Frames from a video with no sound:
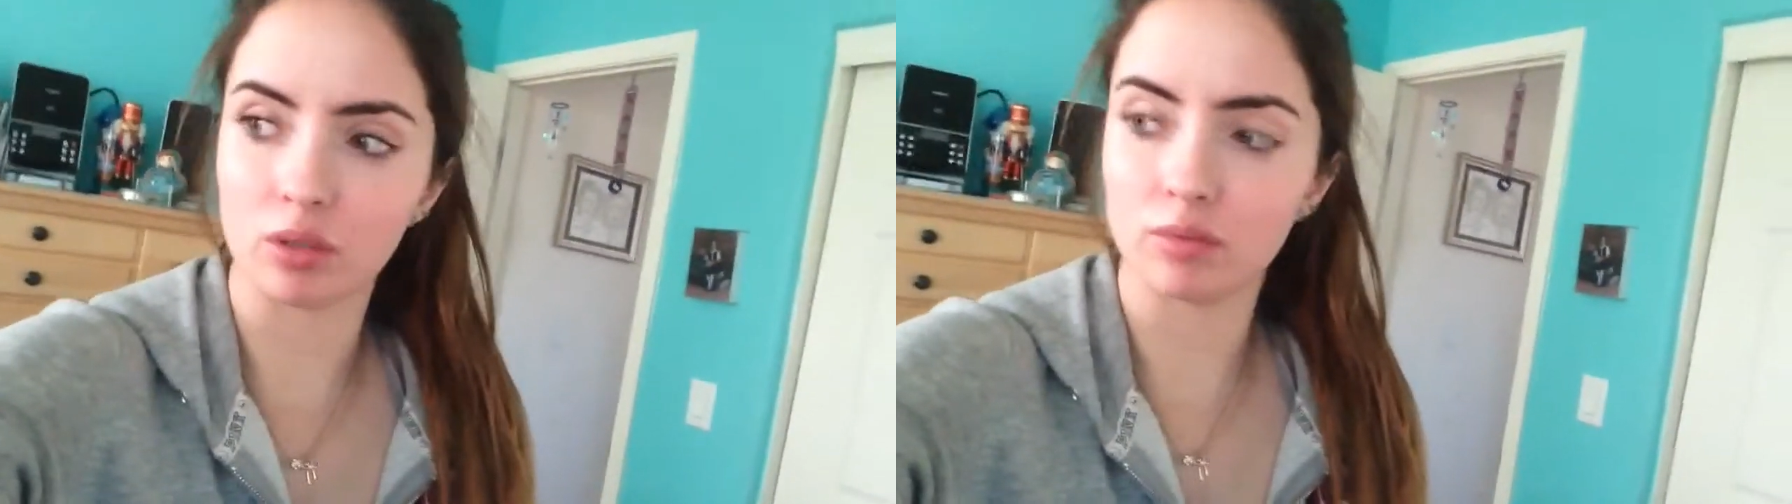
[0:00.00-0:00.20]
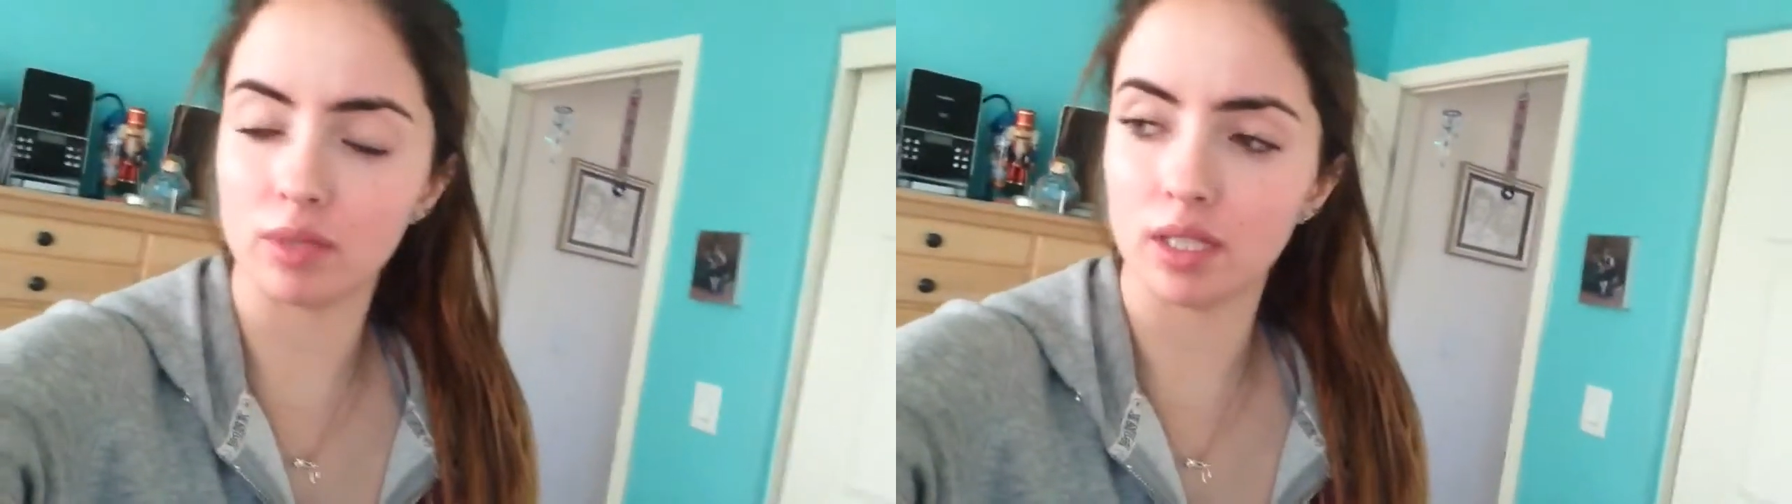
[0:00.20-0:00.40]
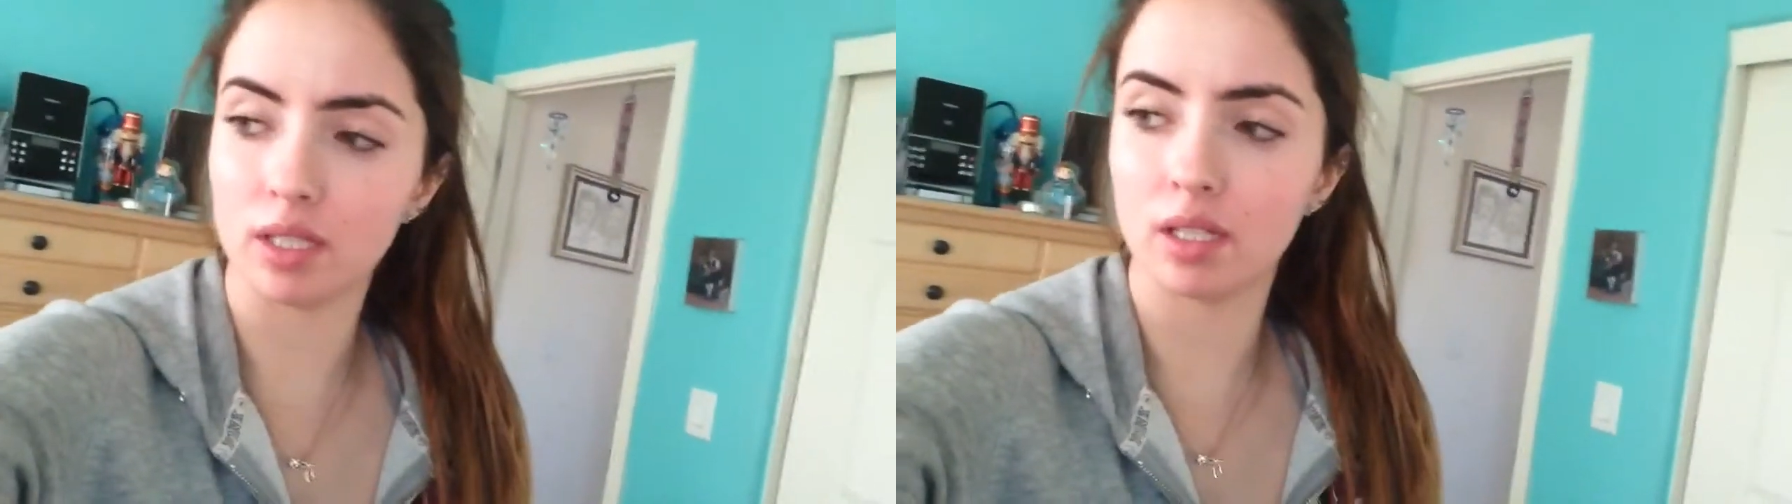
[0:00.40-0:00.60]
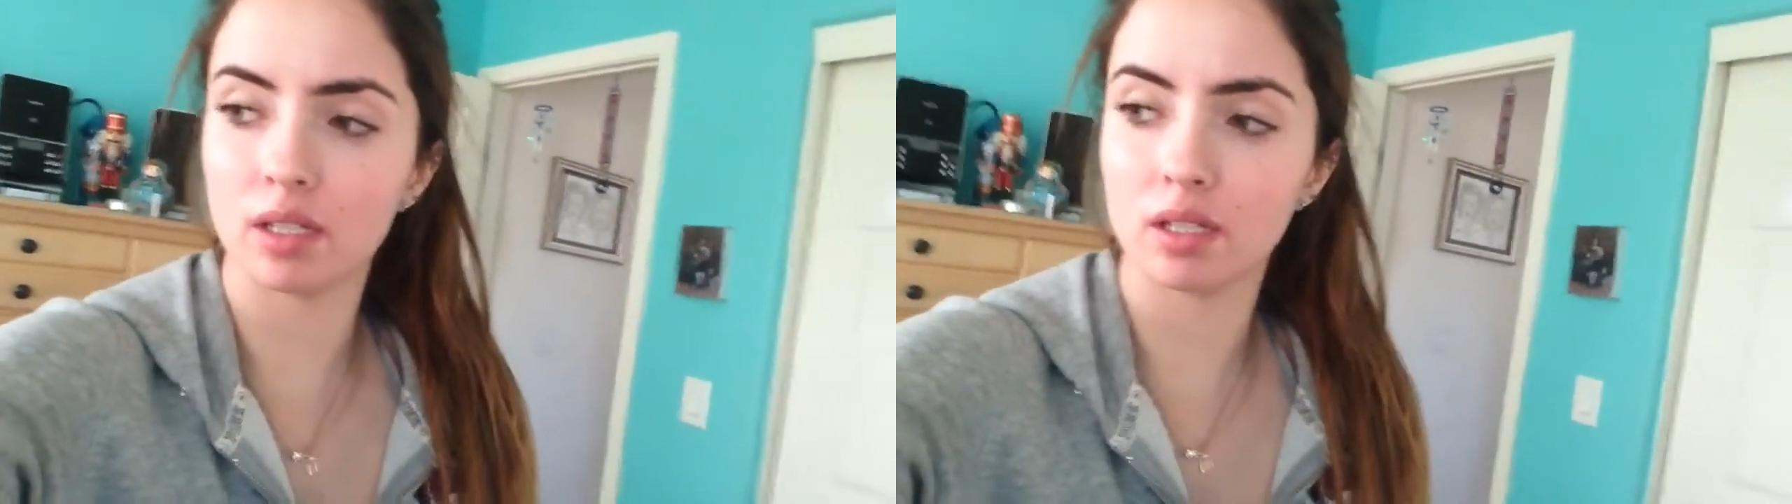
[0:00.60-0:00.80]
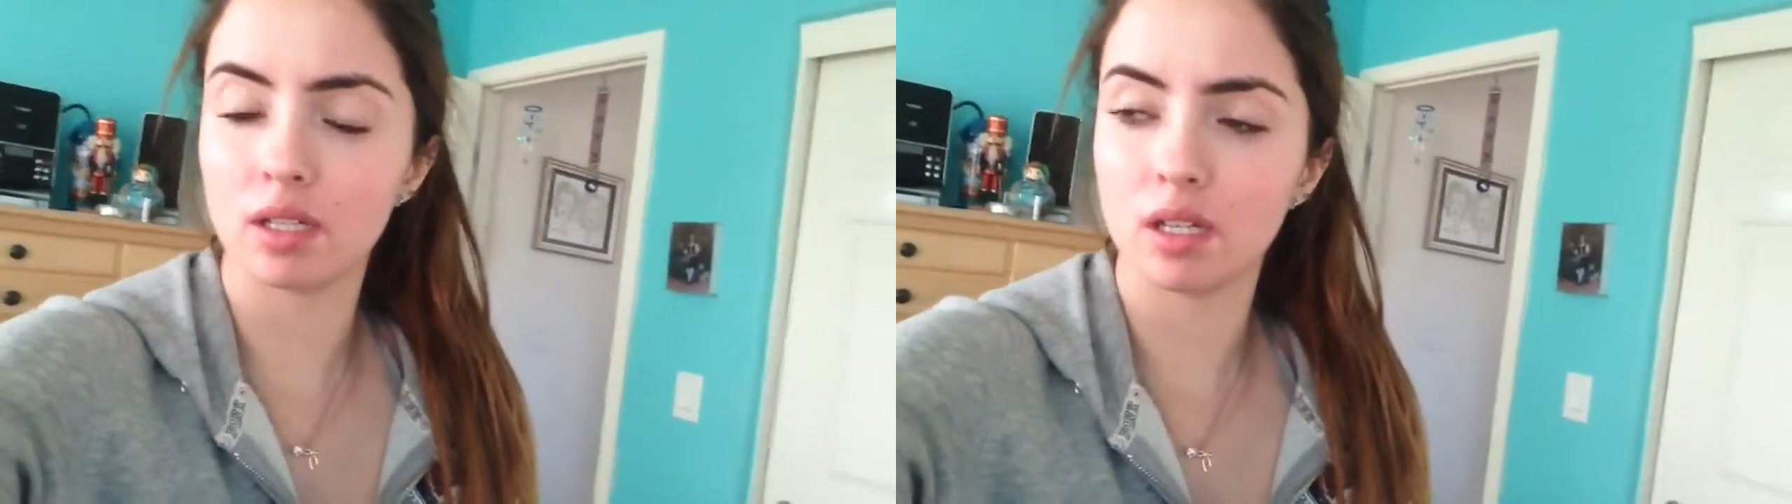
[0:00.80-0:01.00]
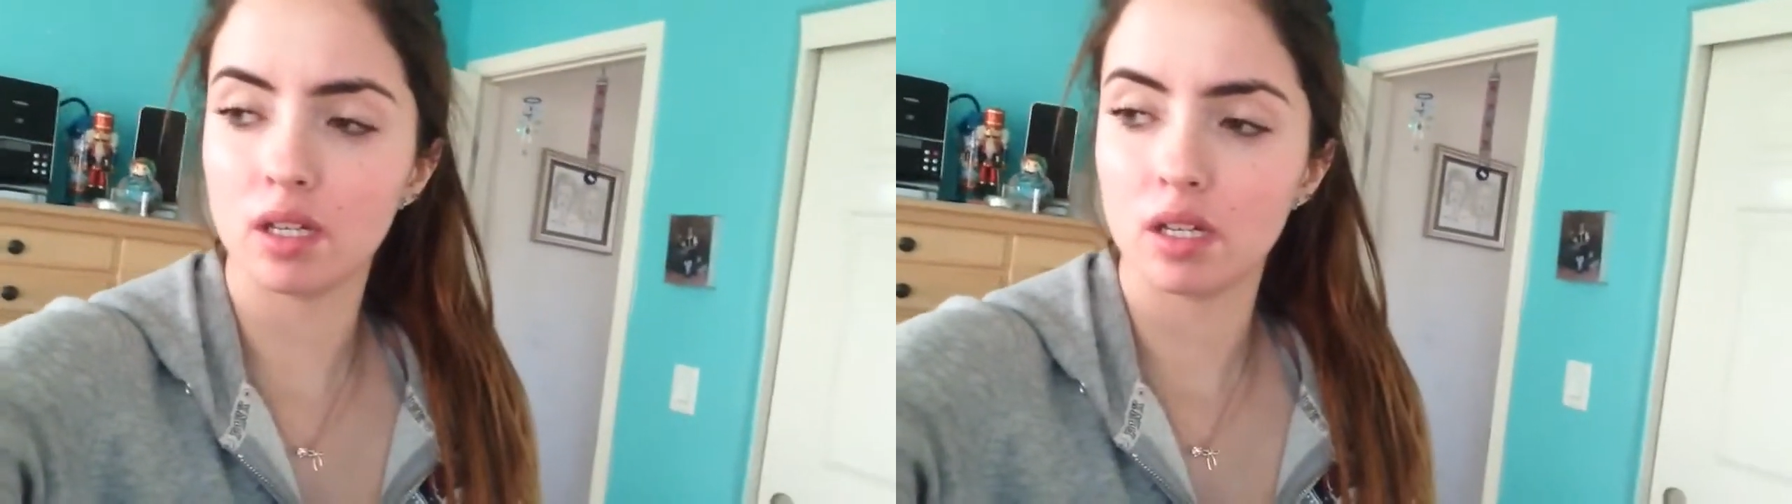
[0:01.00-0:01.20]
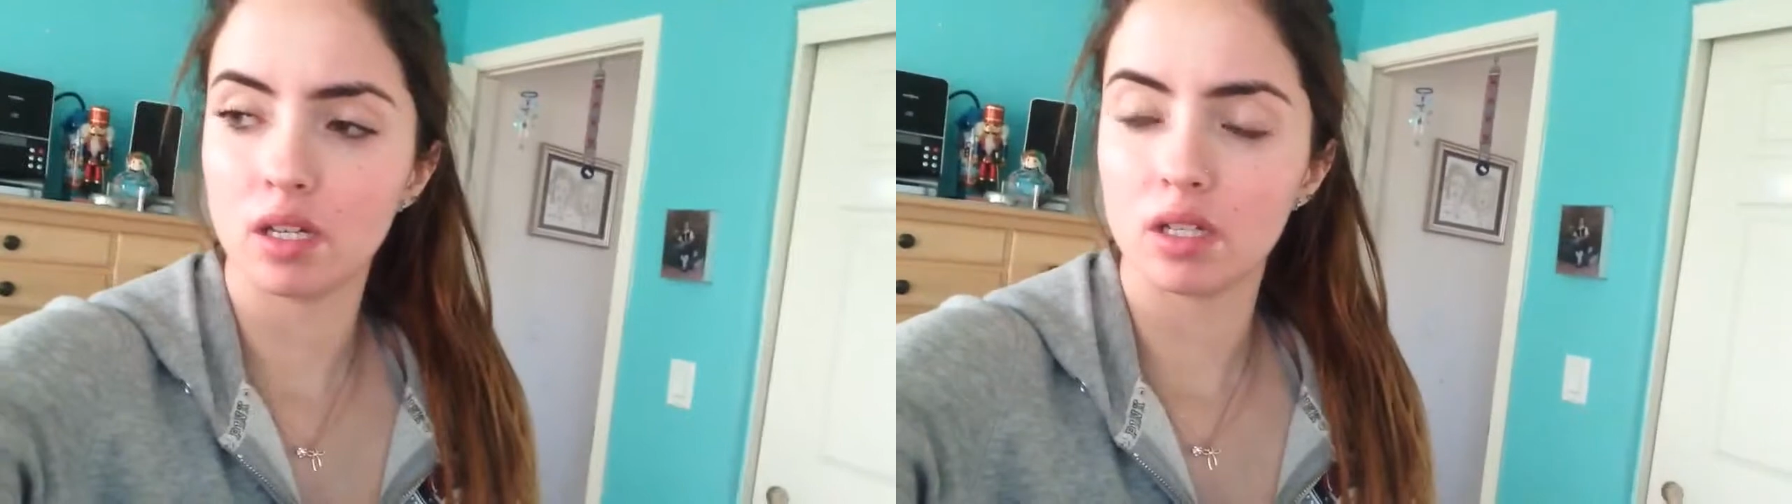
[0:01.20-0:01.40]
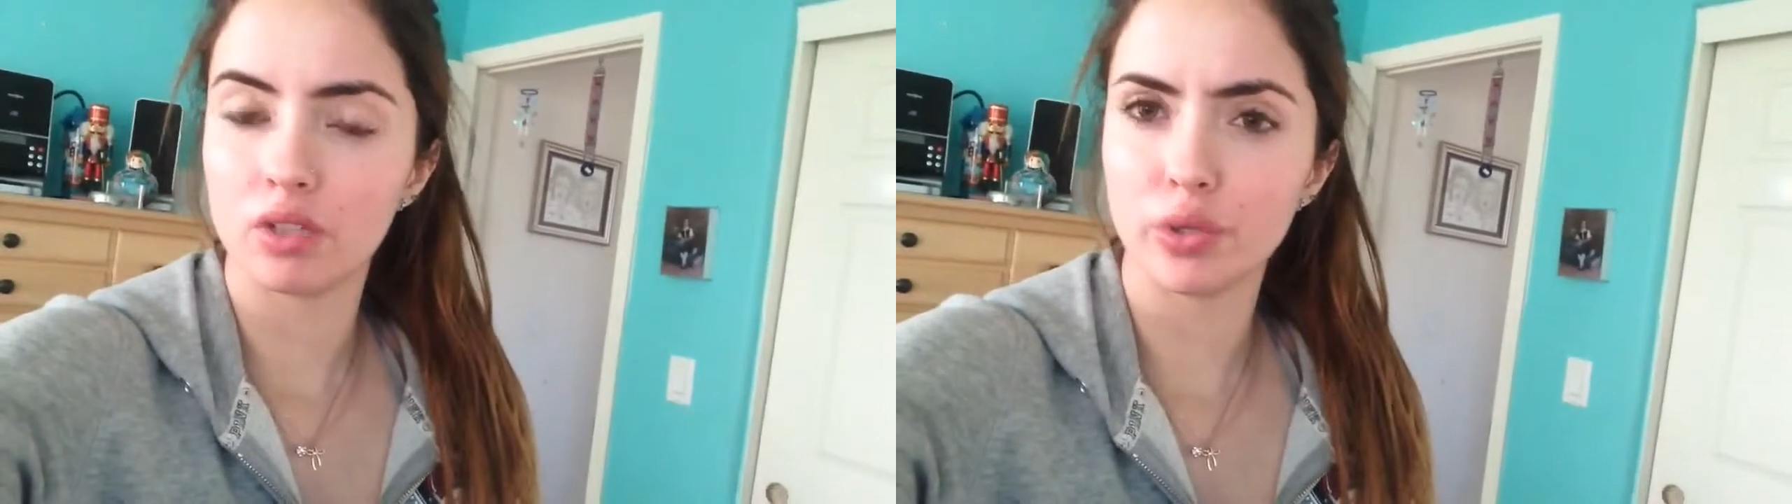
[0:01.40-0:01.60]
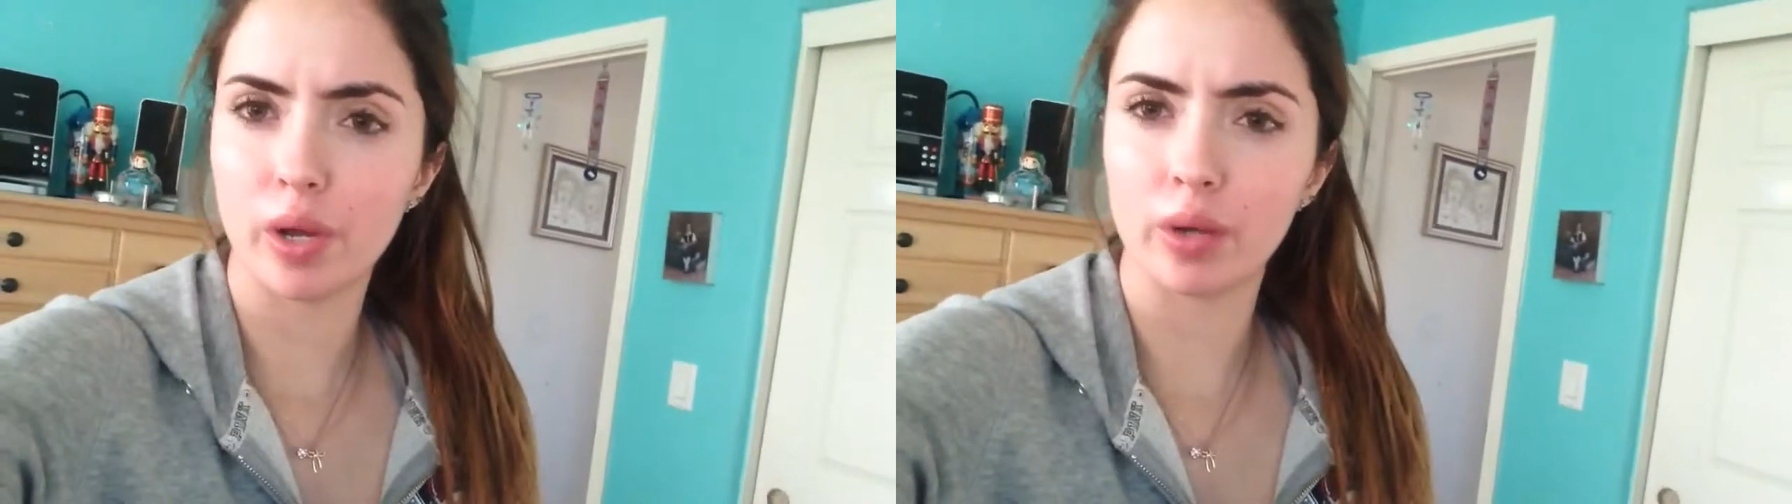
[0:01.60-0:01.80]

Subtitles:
home like 2